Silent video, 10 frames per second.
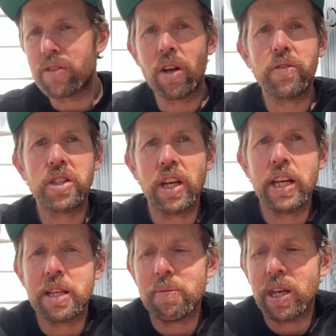So I've
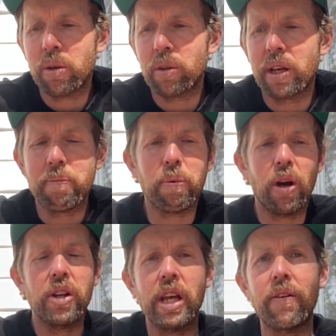shared them equally, and
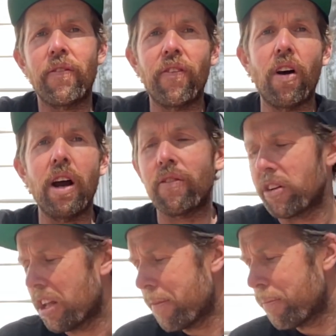both have 5
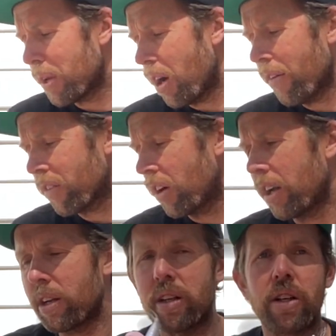on them, but I've
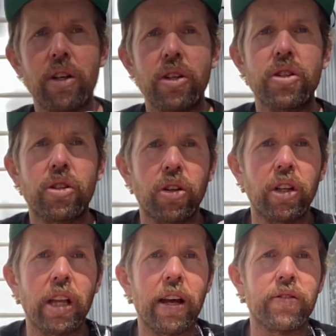got 2
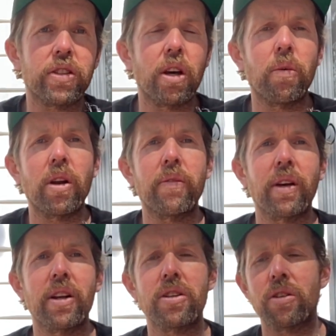left. So what I'm
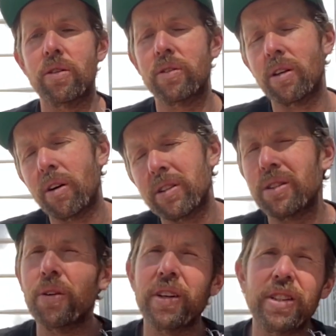going to do, so I was
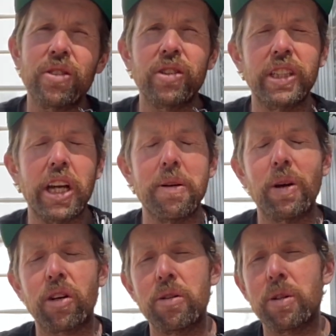sort of sharing
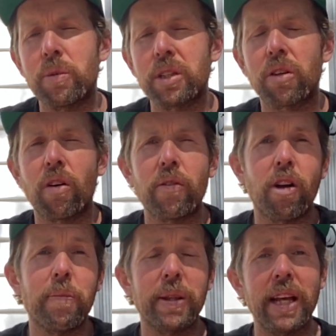by groups. I wasn't quite
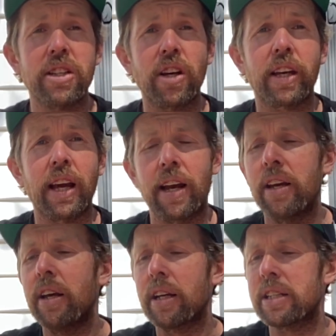right, but that's okay,
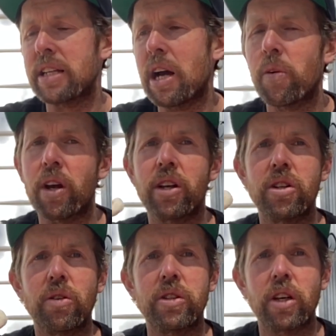because now what I can
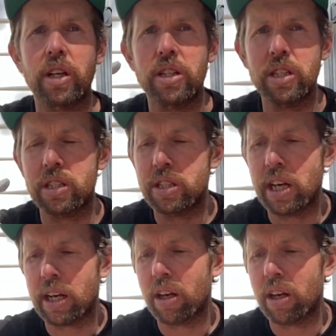do is I can just check.